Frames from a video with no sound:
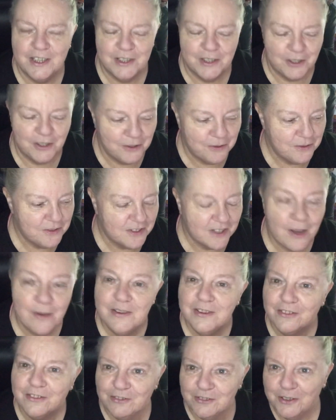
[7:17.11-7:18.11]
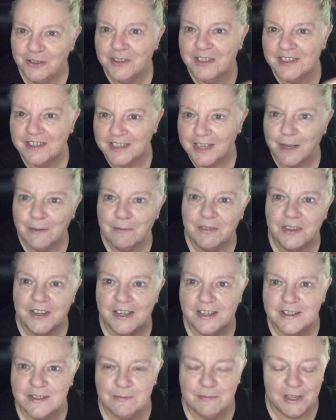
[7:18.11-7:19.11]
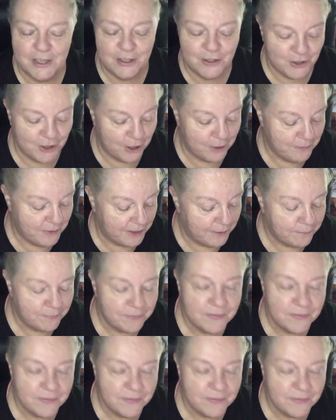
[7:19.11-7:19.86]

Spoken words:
who's going through the same thing as me show me.